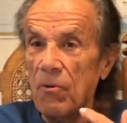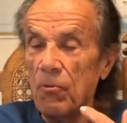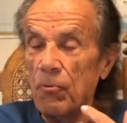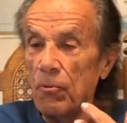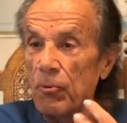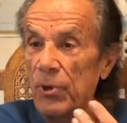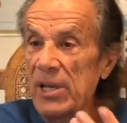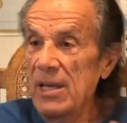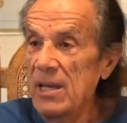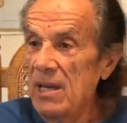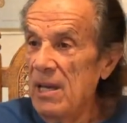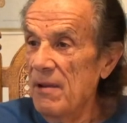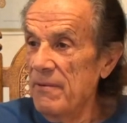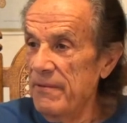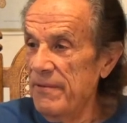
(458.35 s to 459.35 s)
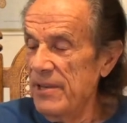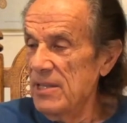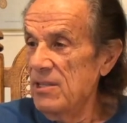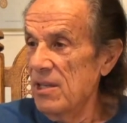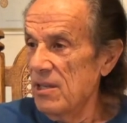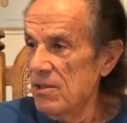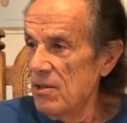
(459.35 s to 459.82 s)

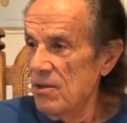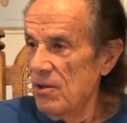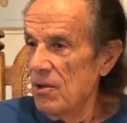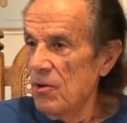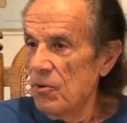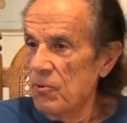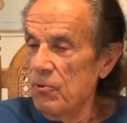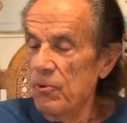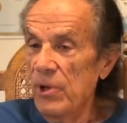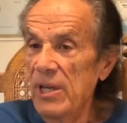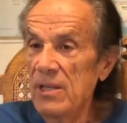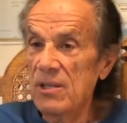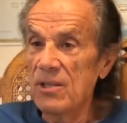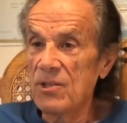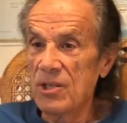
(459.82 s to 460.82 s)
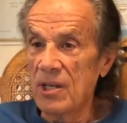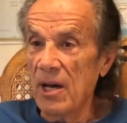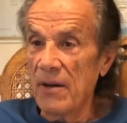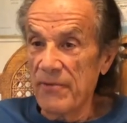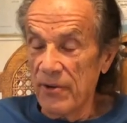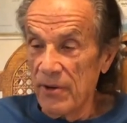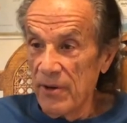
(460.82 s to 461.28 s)
revisit,
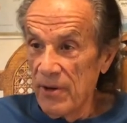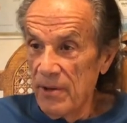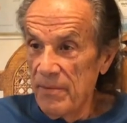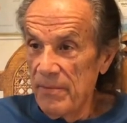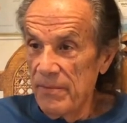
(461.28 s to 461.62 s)
rediscover